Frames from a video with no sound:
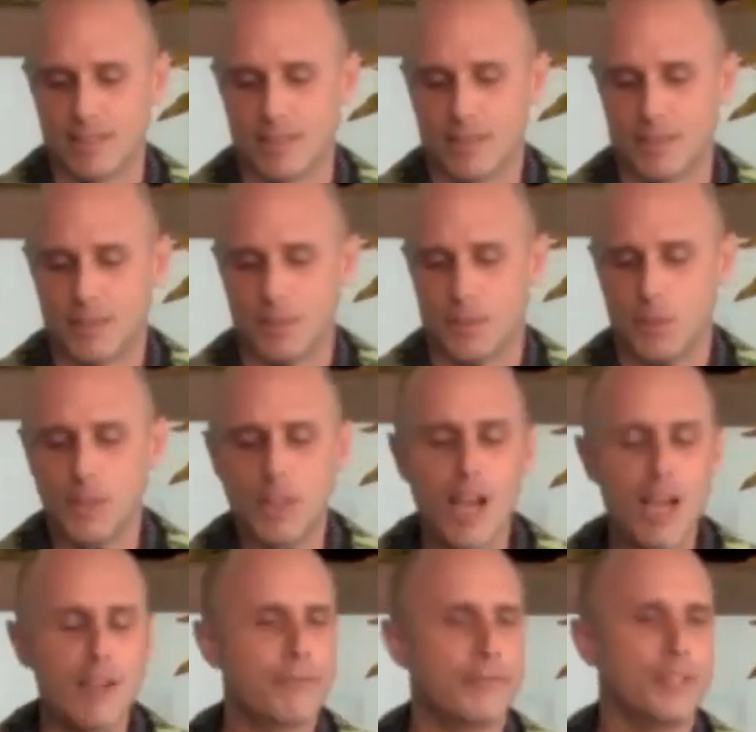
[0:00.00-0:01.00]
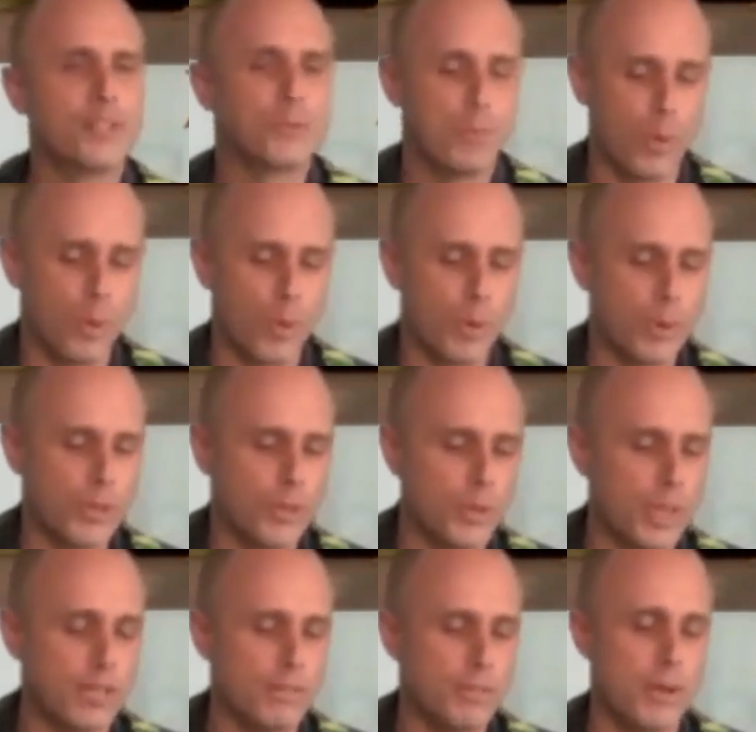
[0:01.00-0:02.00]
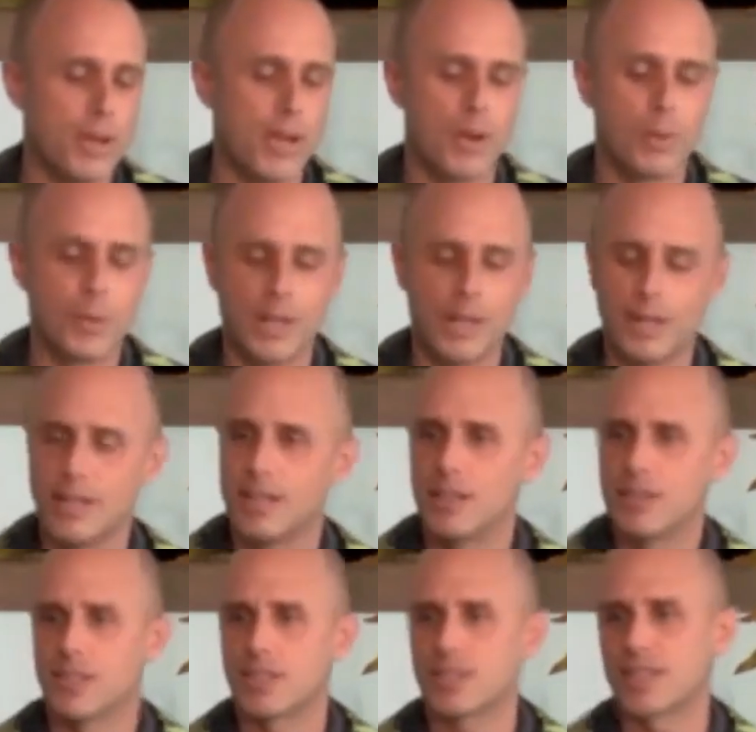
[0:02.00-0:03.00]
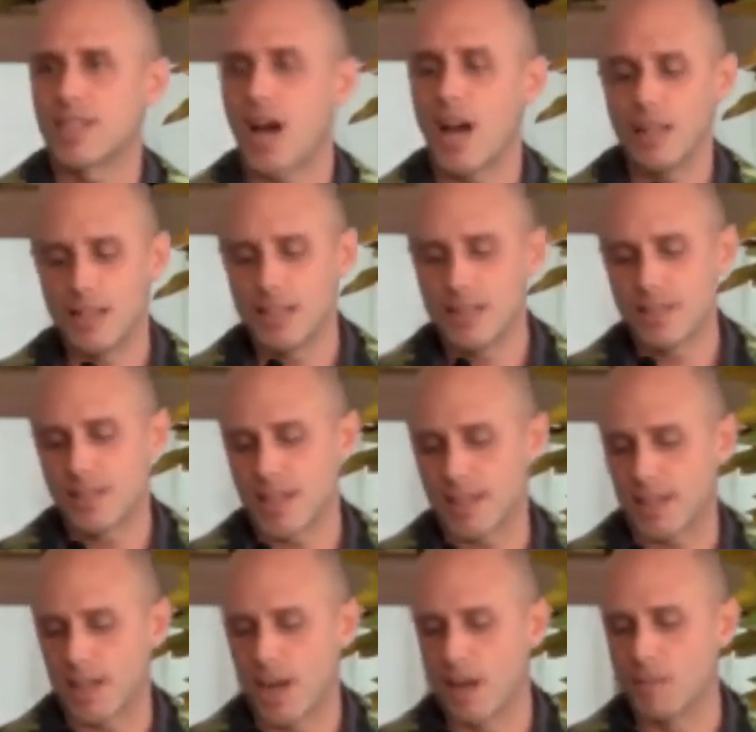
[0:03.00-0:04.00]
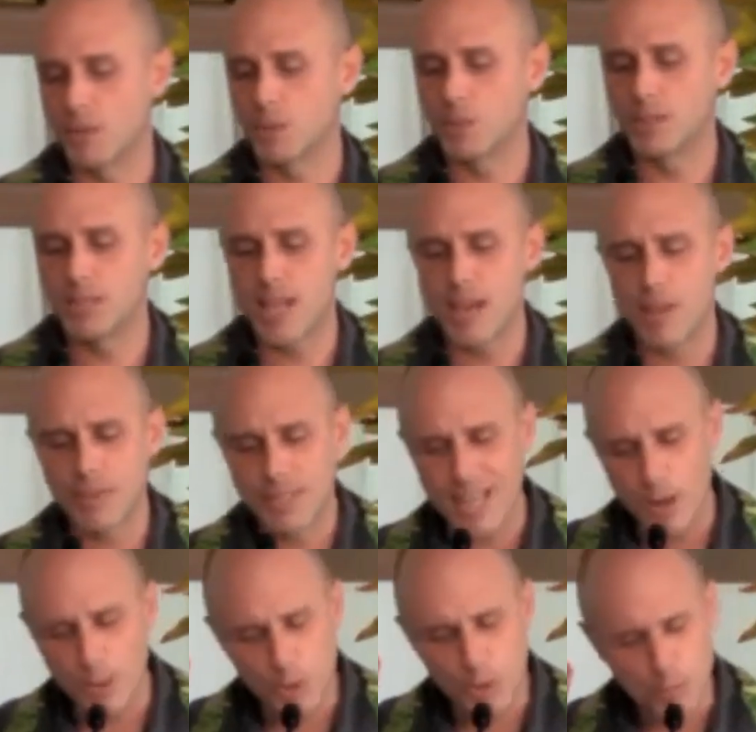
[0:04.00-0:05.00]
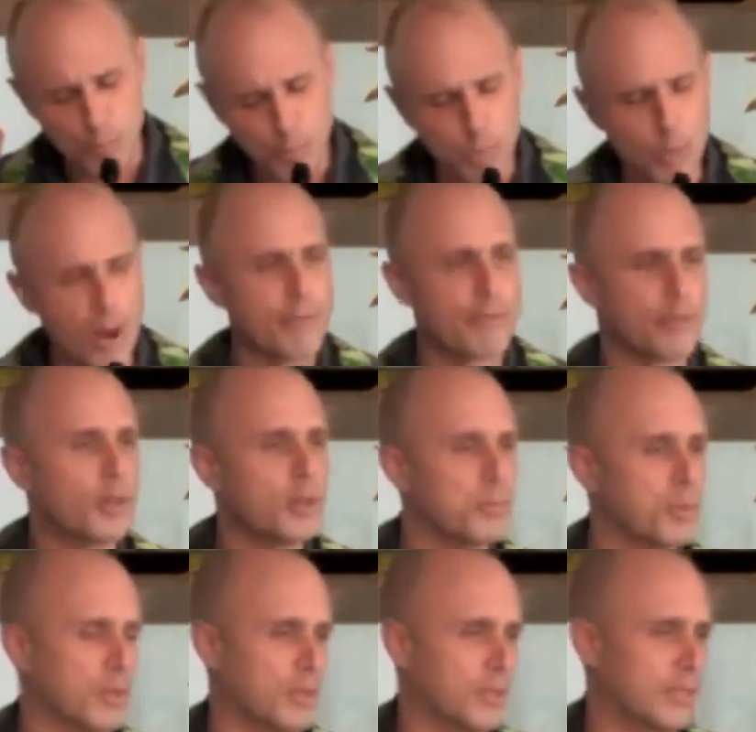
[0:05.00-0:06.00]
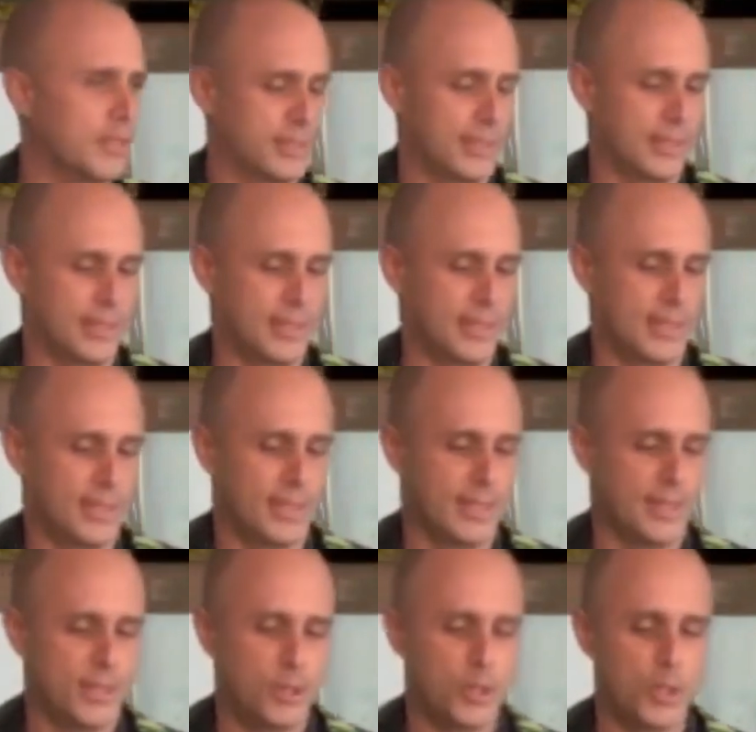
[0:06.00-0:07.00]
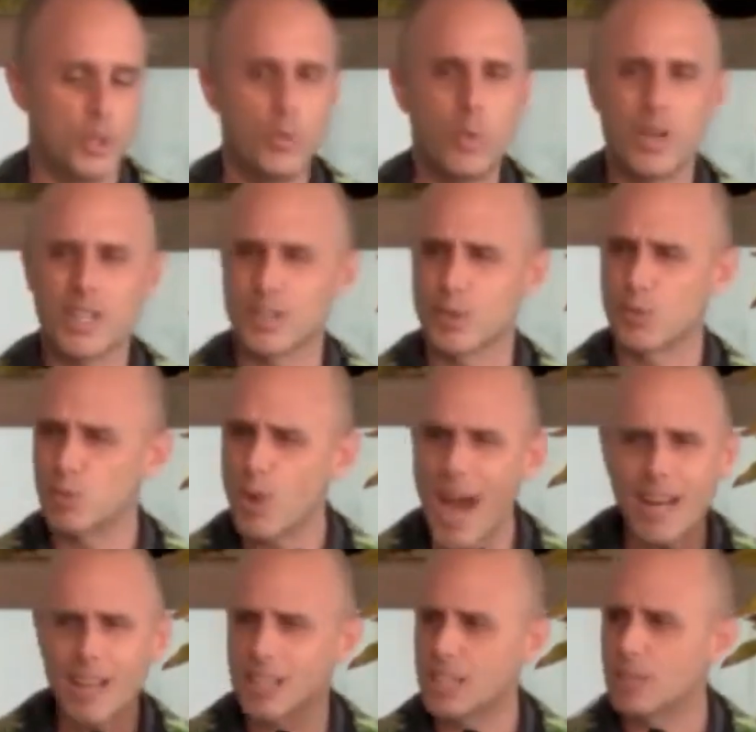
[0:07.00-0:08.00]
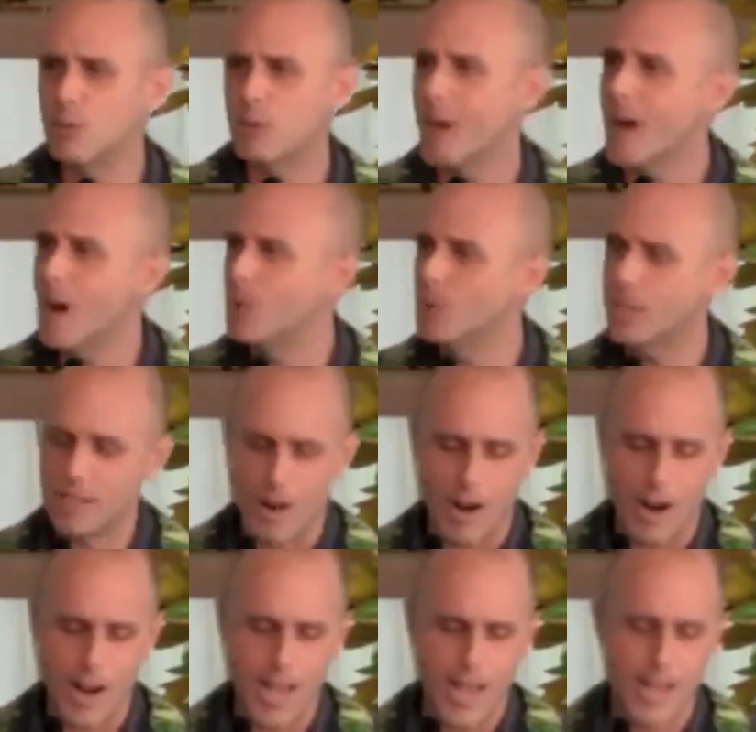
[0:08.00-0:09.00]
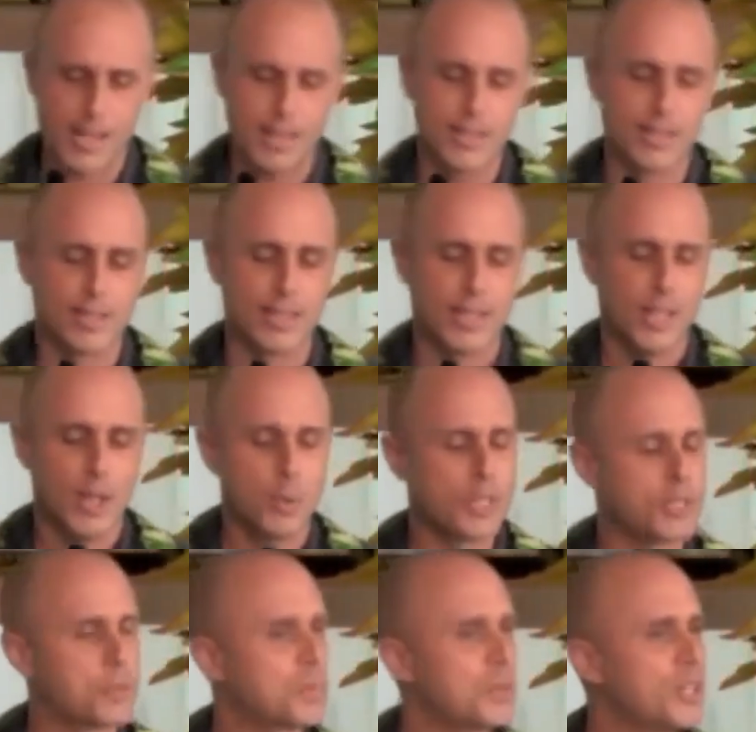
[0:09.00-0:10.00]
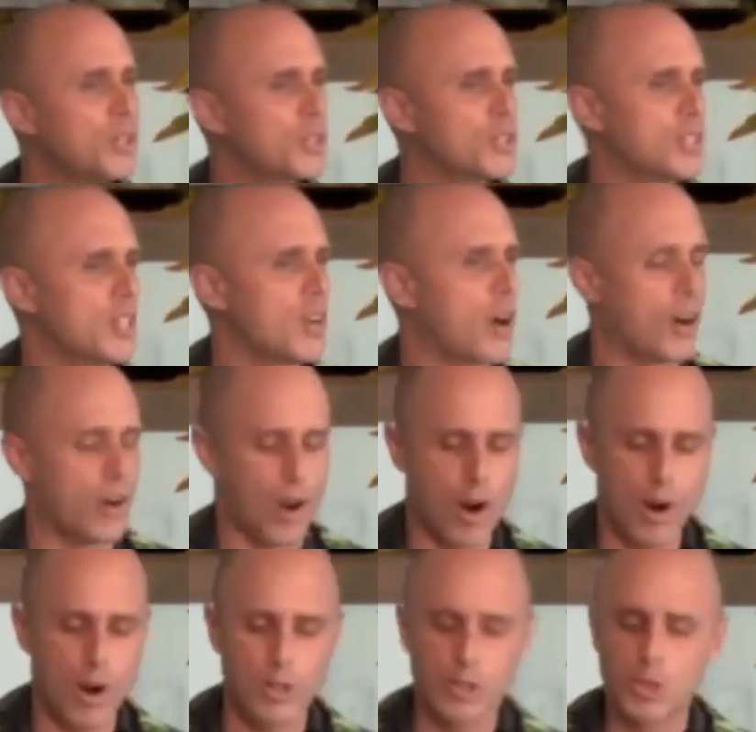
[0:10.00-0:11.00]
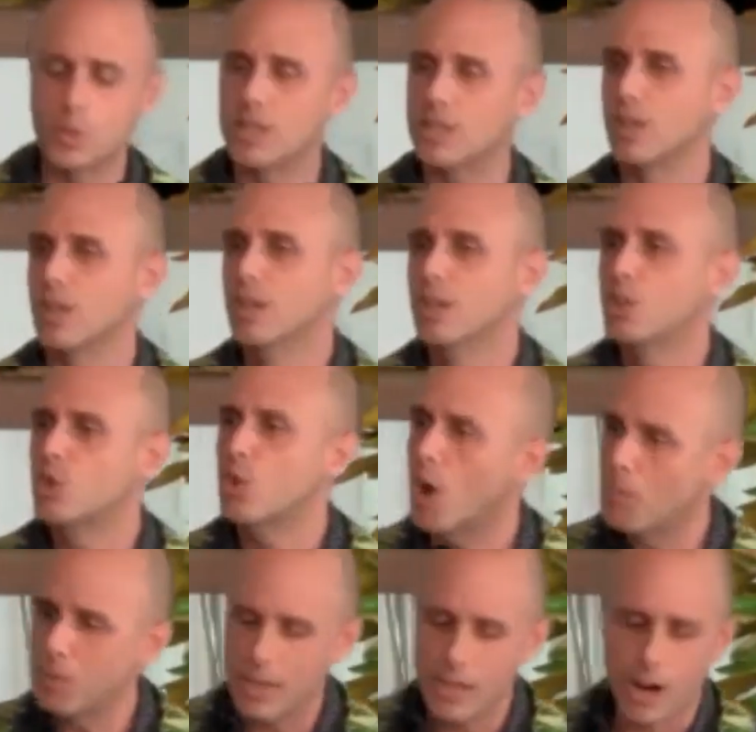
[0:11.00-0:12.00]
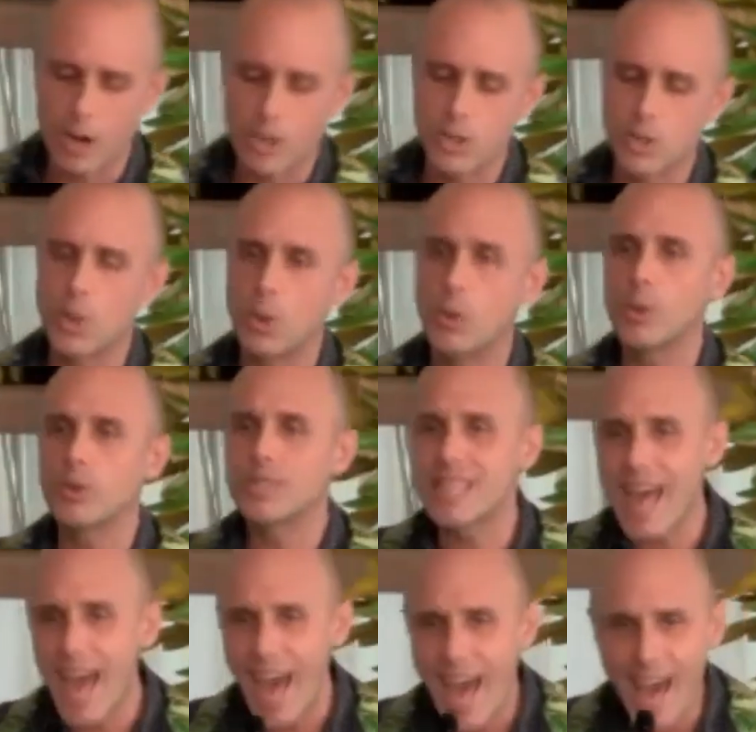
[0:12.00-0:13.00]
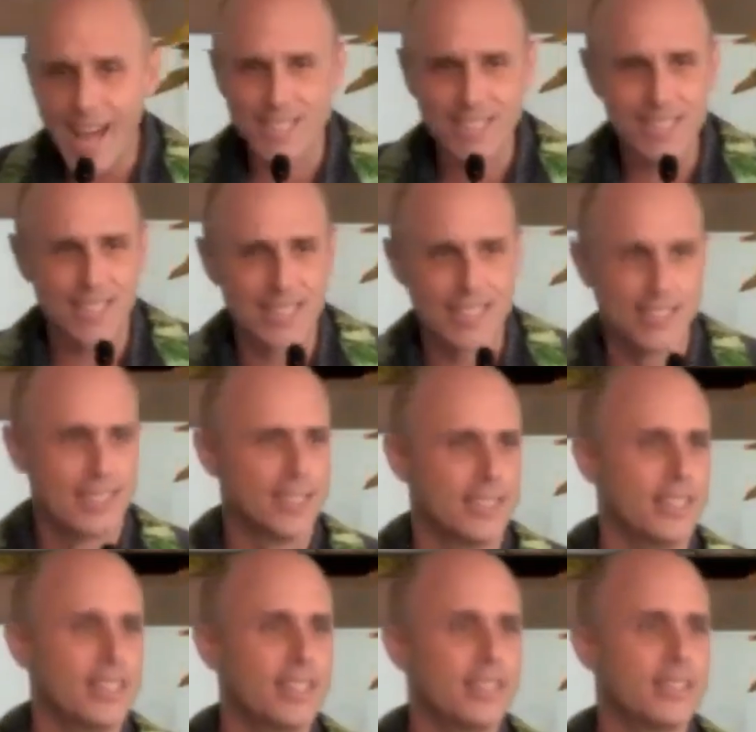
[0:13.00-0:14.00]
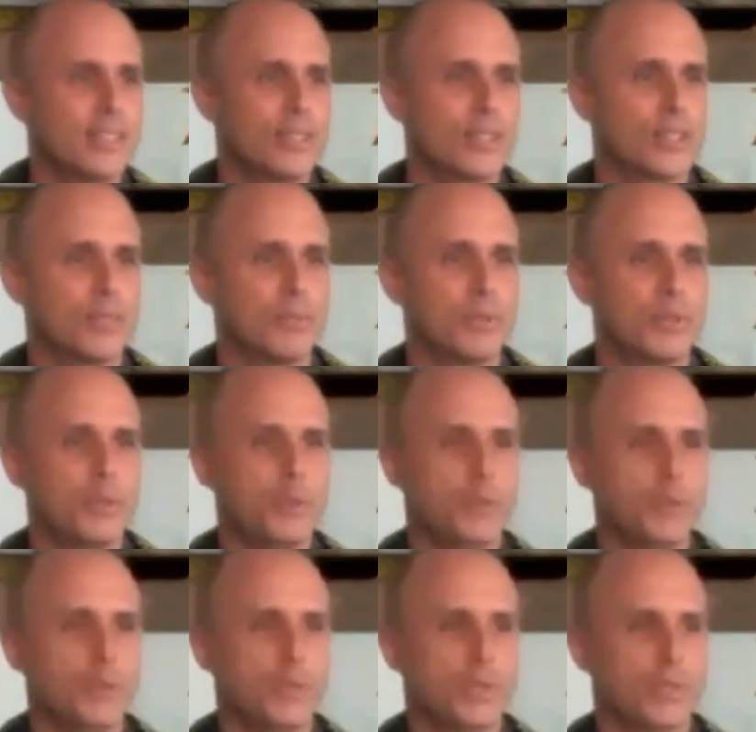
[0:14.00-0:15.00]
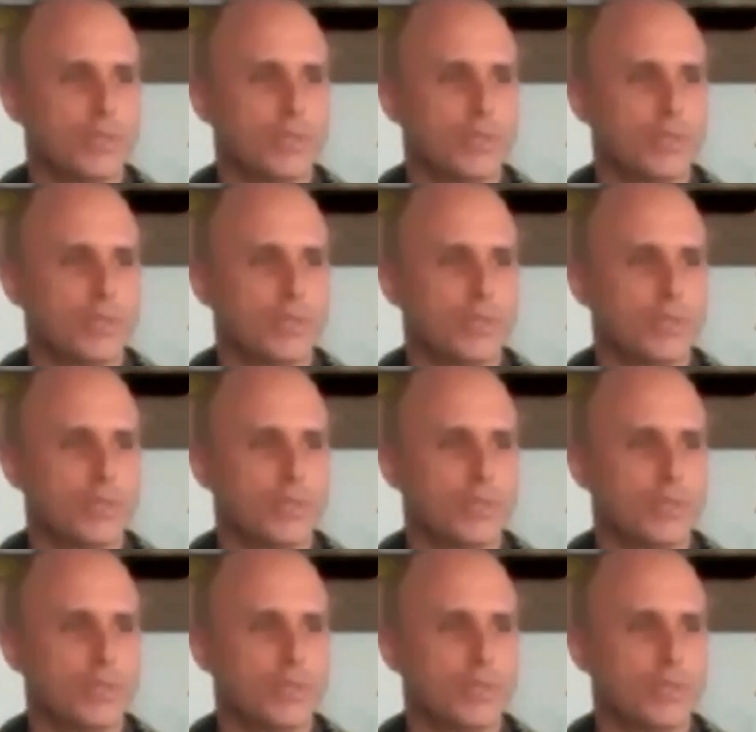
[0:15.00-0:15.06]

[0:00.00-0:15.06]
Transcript: When life is more than we can bear, when the silence that comes with death sounds preferable to what is rattling around in our heads, what is piercing our hearts, what is troubling our souls, that is the blues.